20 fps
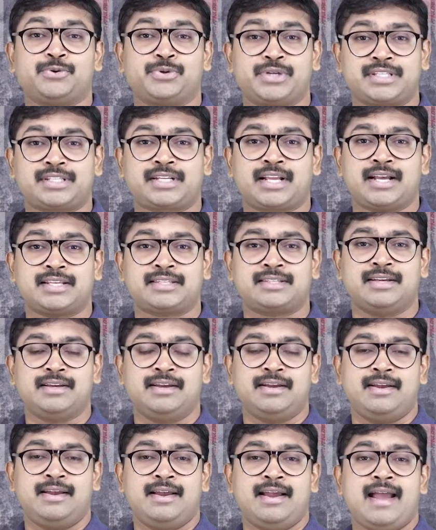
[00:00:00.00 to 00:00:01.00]
discuss.
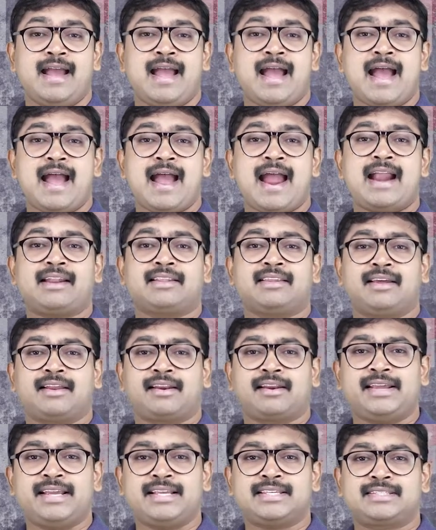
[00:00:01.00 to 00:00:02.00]
And the
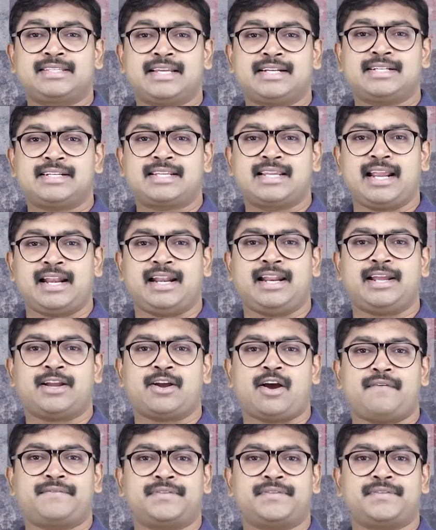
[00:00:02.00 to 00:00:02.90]
recent killing of